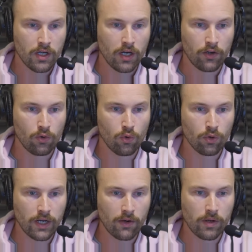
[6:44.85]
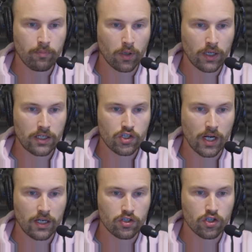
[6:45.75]
an ordinary bodily
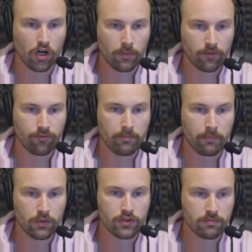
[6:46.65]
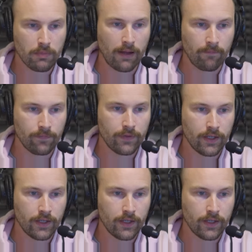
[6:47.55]
change common for most men,